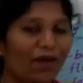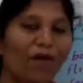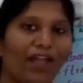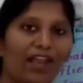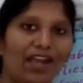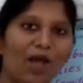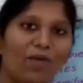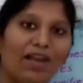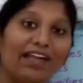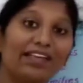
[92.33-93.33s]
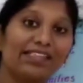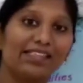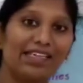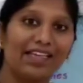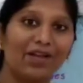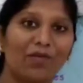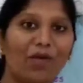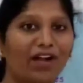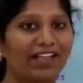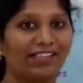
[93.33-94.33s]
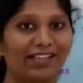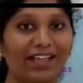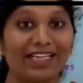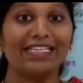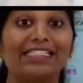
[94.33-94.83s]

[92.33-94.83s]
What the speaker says: Okay, now let us see what is a